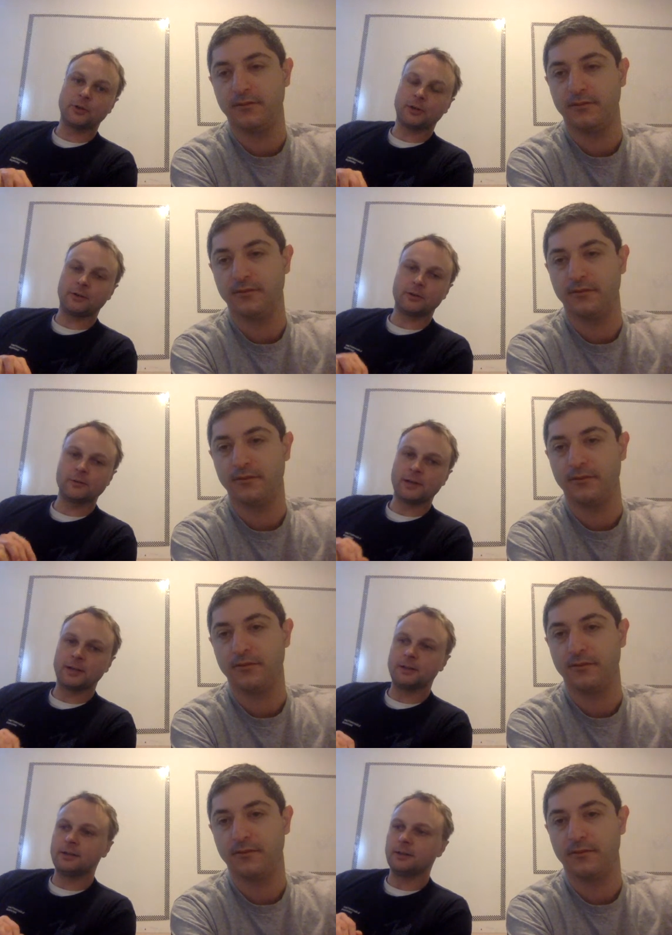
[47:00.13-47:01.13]
Speaker 1: there already,
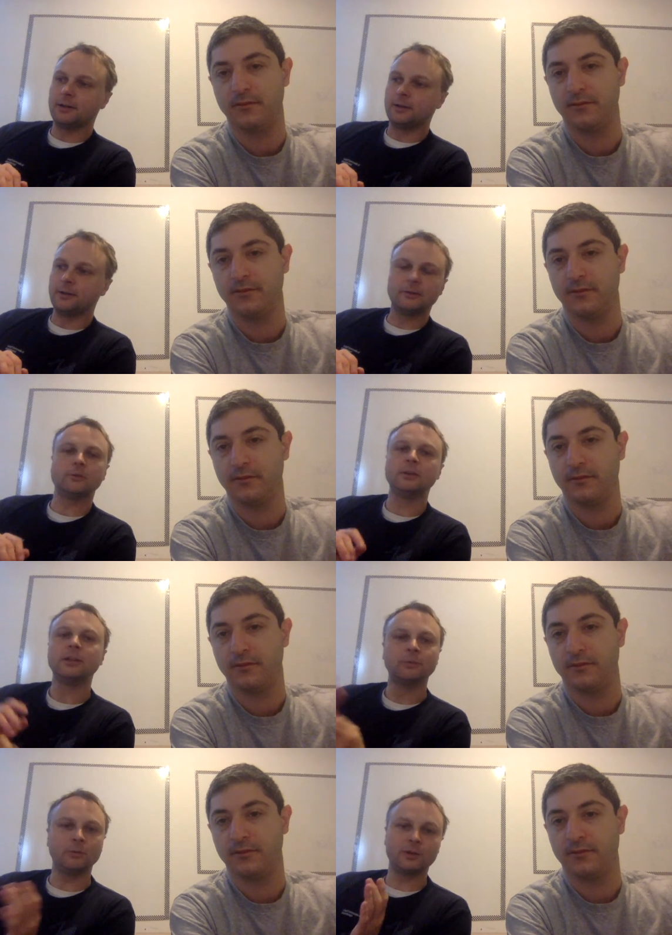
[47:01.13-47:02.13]
uh, and so
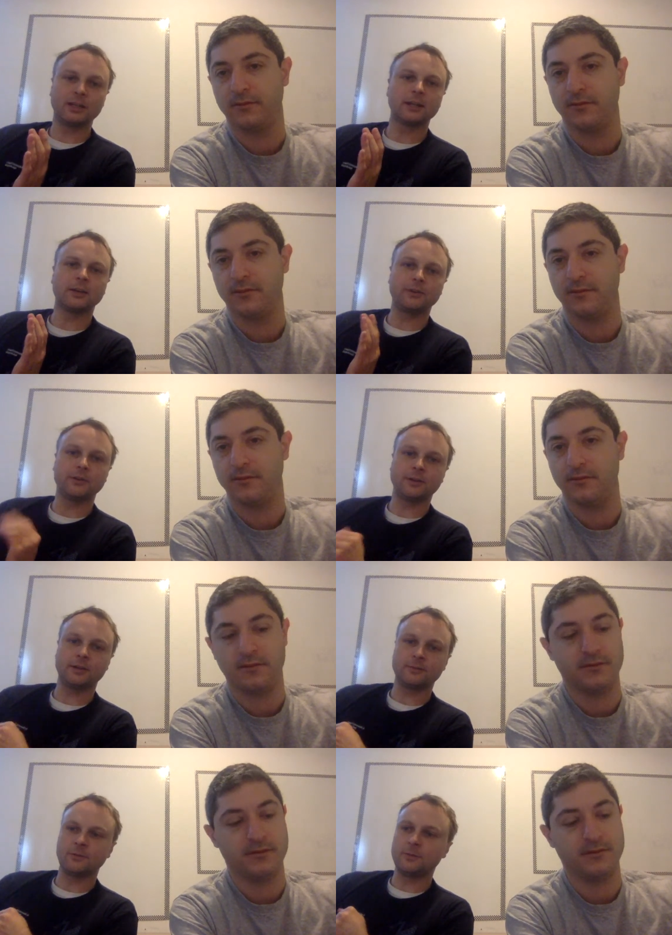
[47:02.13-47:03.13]
we want to get it out there and get
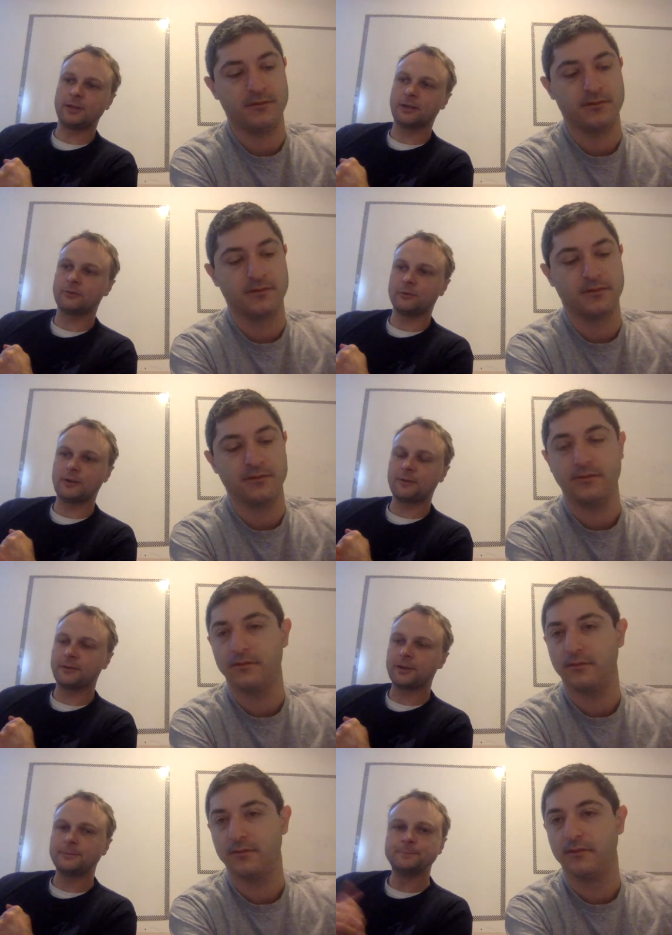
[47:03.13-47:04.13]
some feedback sooner rather than
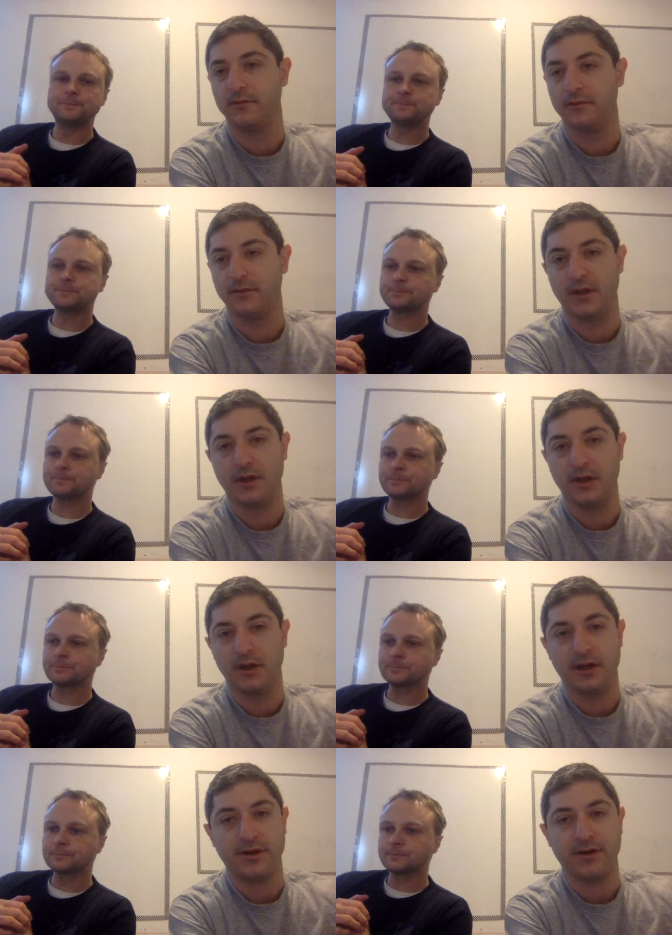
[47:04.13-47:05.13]
later.
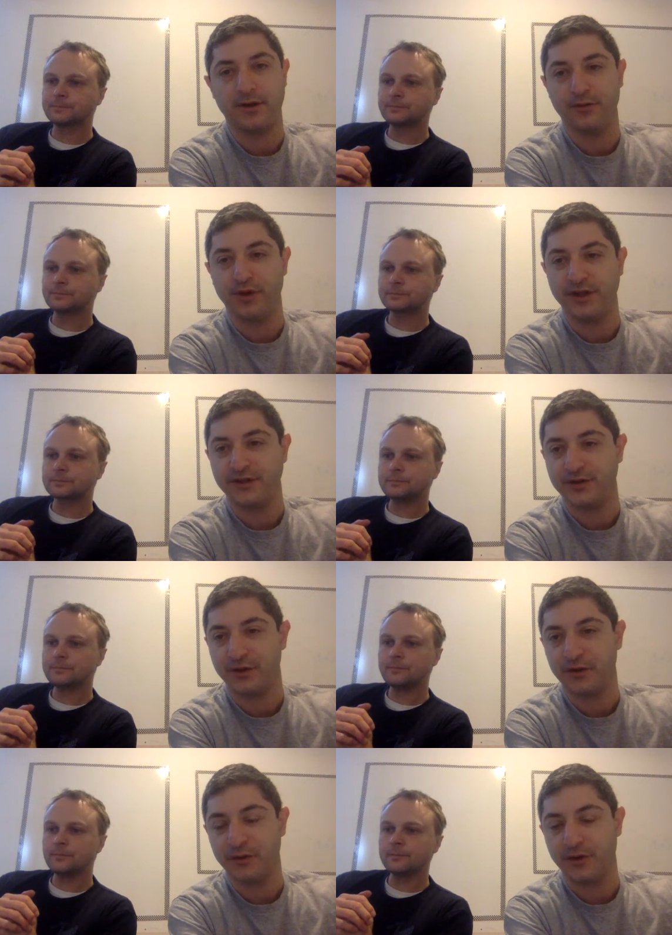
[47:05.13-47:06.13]
Speaker 2: All right.
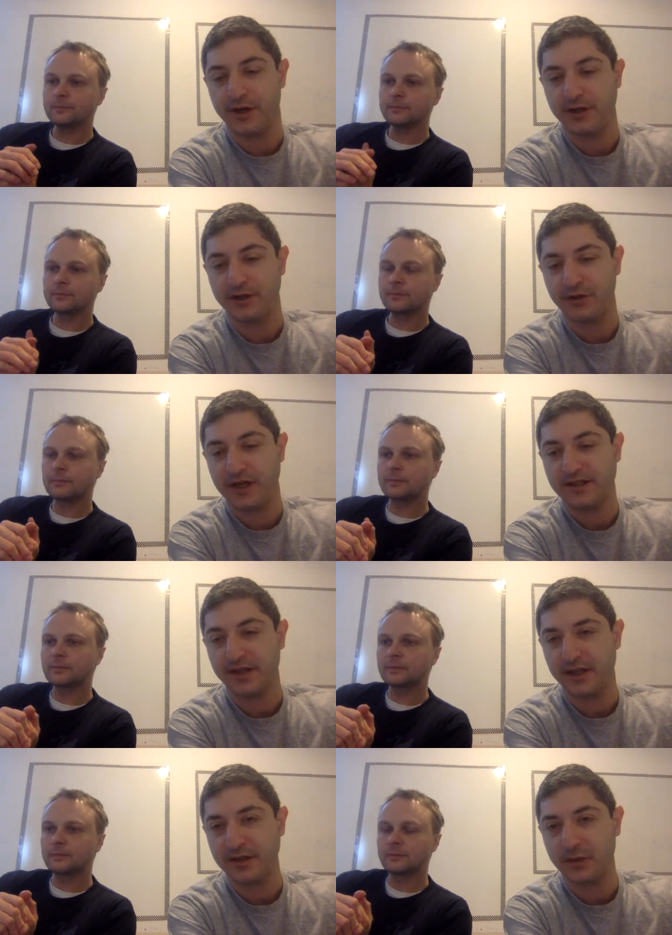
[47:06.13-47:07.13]
So uh, two last
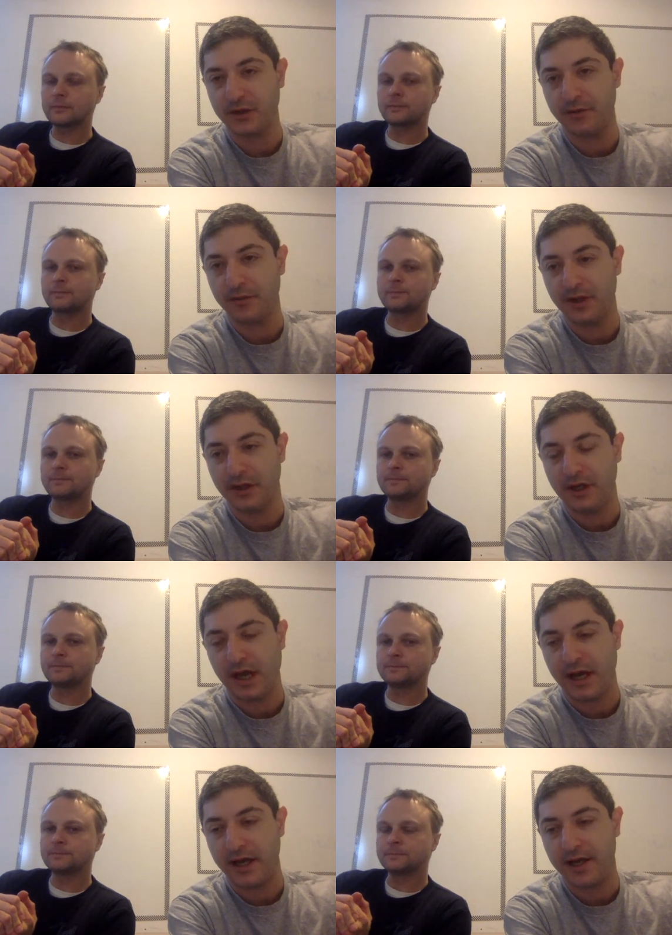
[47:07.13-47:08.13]
things. We're going to be
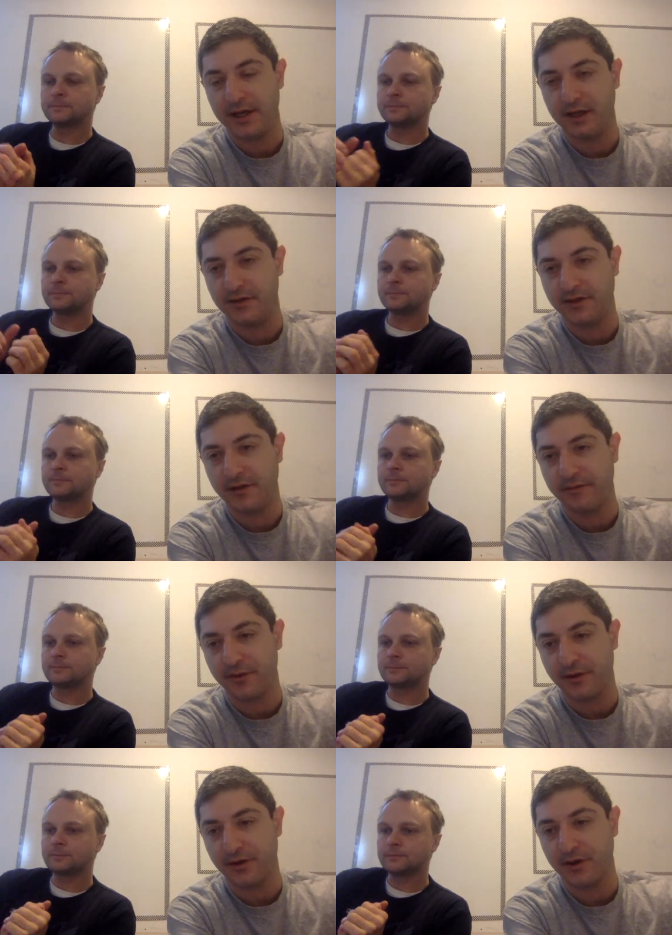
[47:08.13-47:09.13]
at ETH
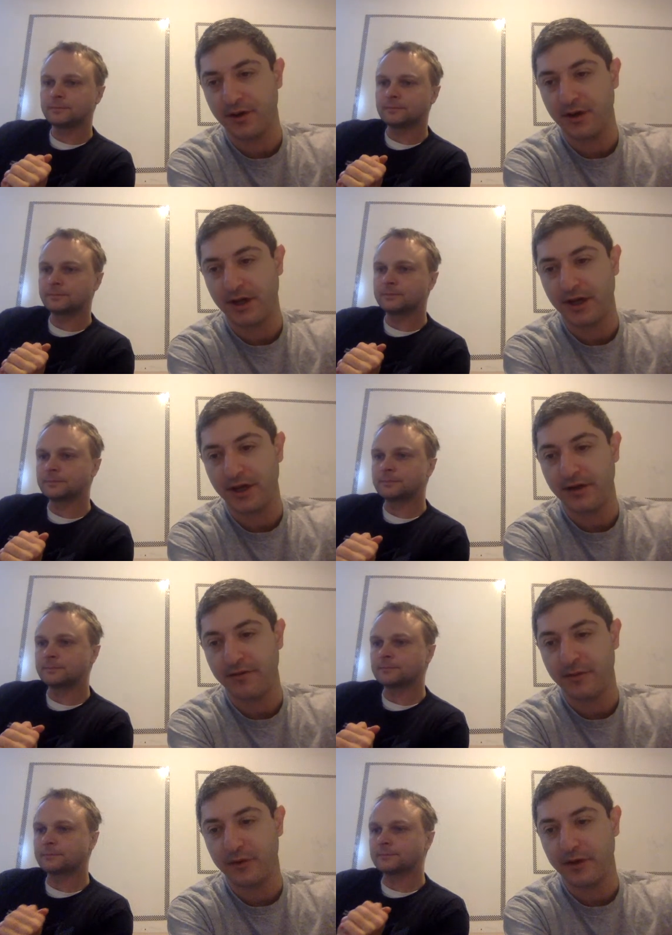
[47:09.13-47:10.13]
Denver uh,
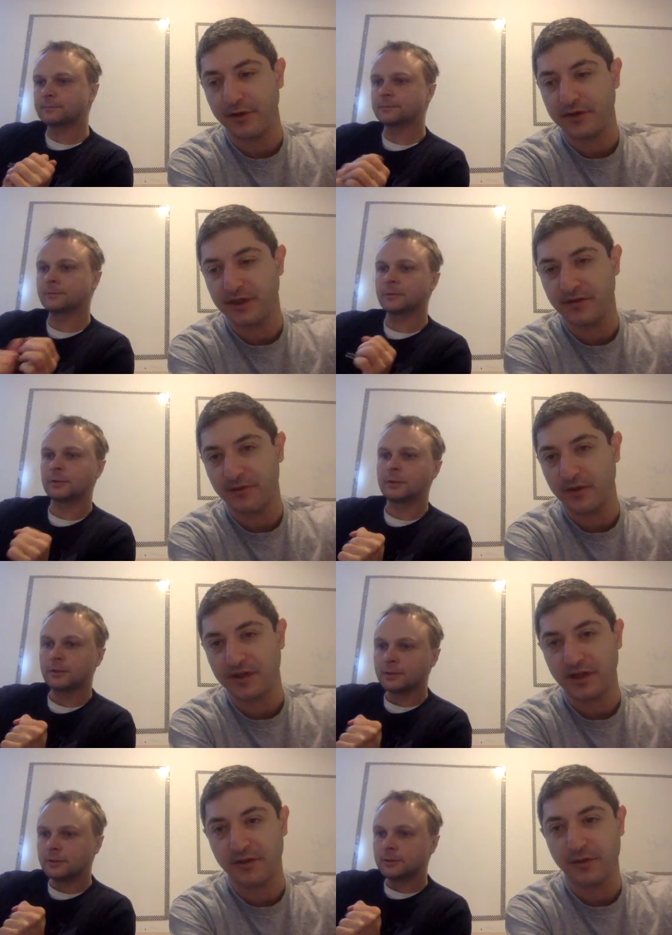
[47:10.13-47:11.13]
February 13th and 14th.